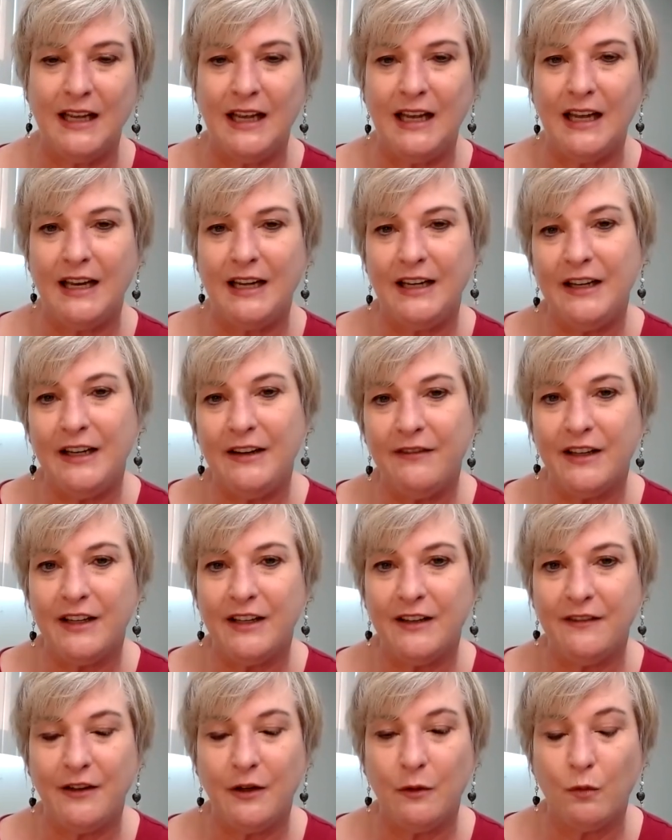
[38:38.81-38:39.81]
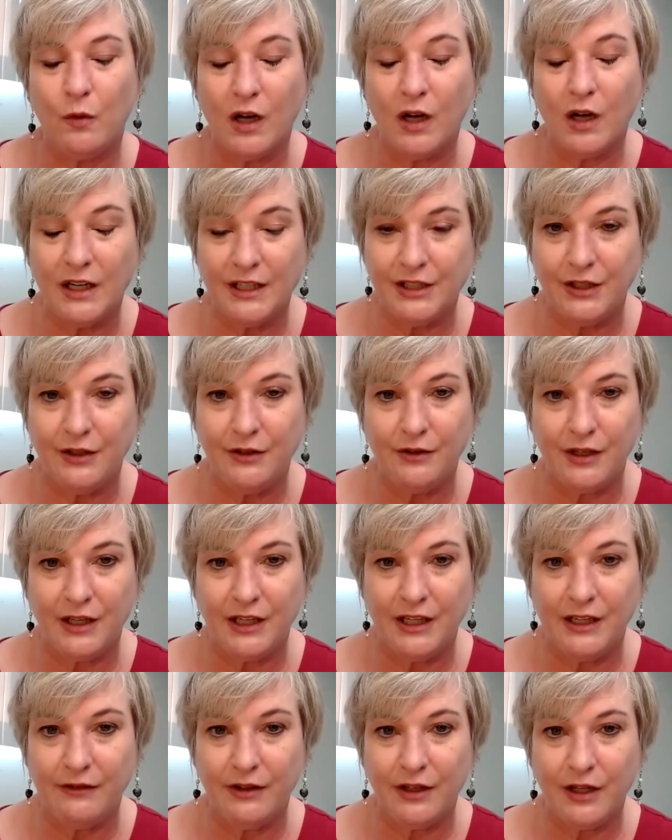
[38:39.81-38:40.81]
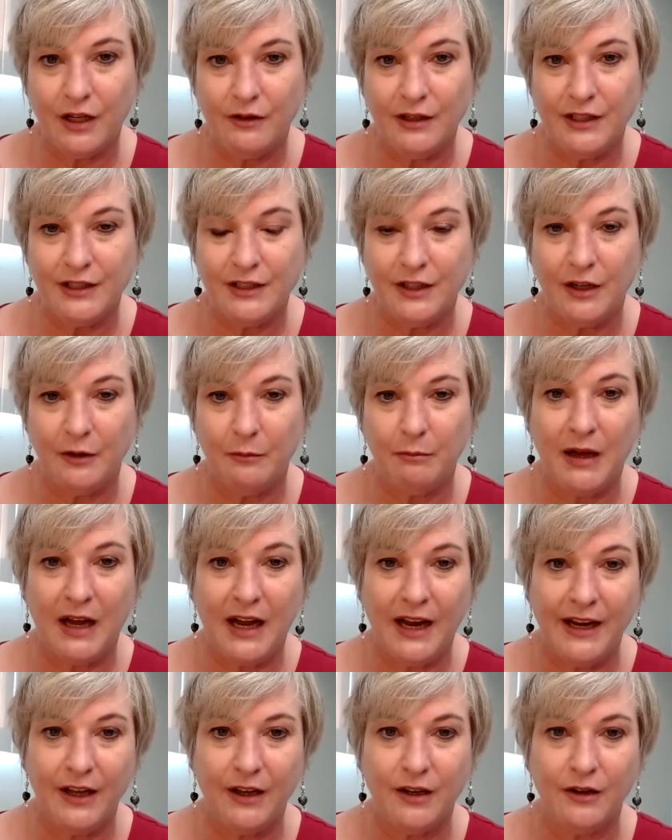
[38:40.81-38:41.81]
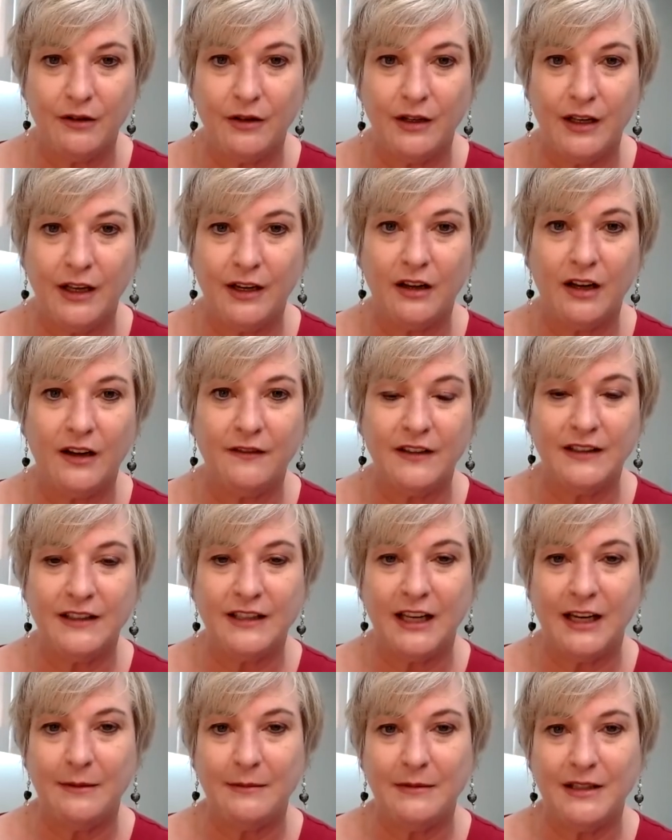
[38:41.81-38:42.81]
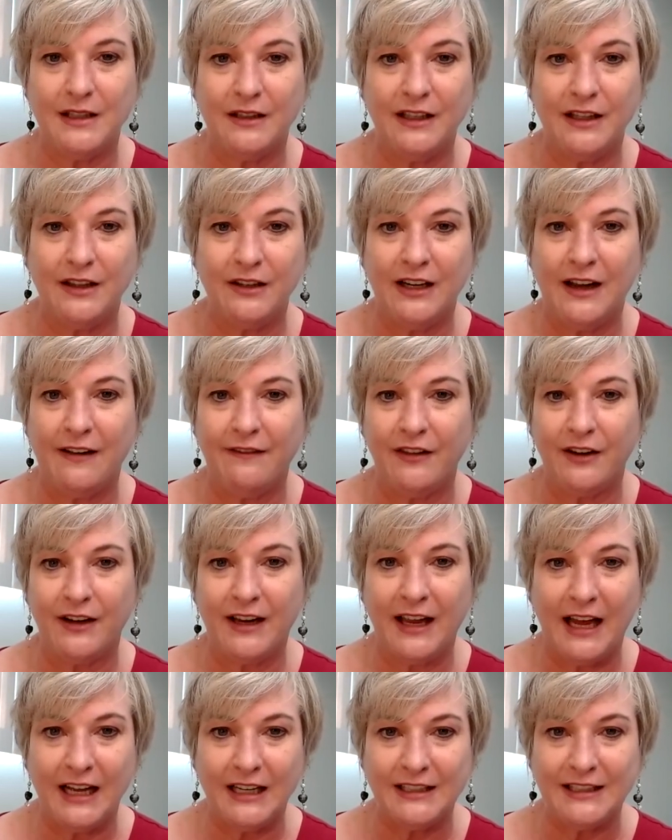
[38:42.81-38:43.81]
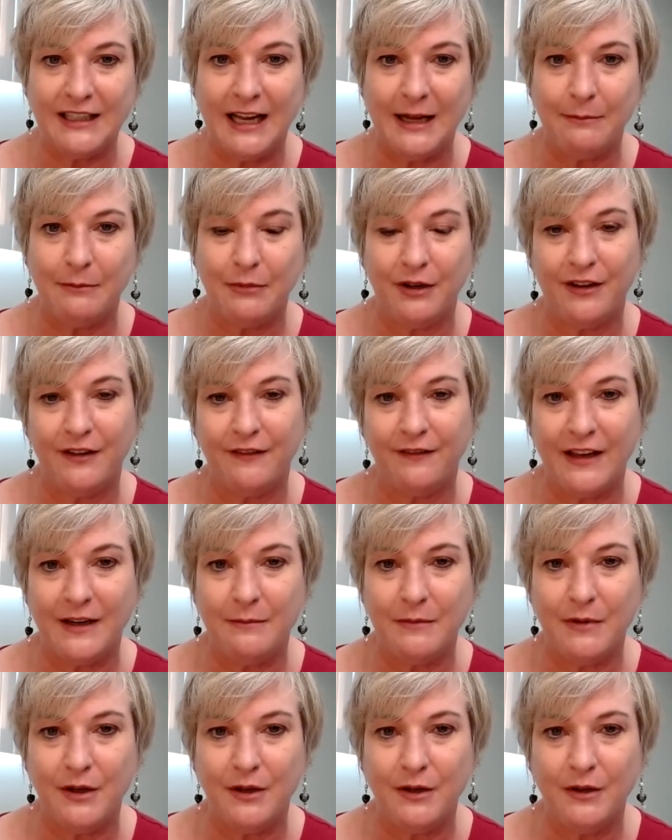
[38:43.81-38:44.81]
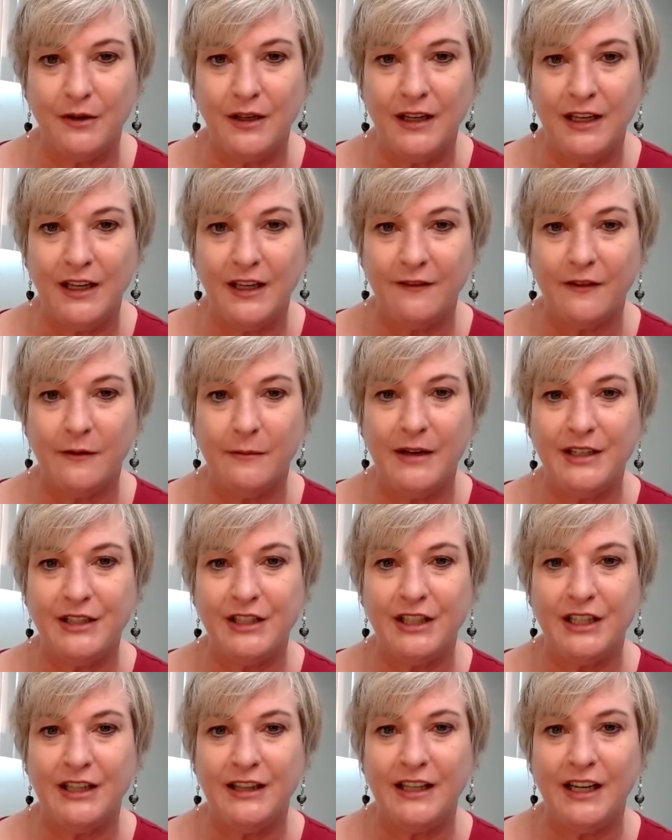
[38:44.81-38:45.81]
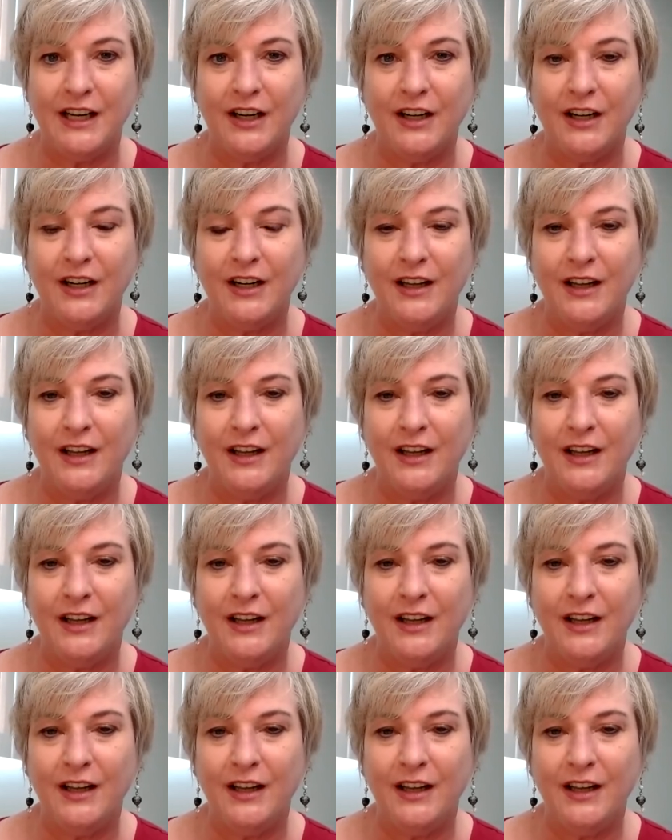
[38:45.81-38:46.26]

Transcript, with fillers: And even if you wanted to, you can even go into their bio, and oftentimes they'll either have their Cash App or their Venmo information in there,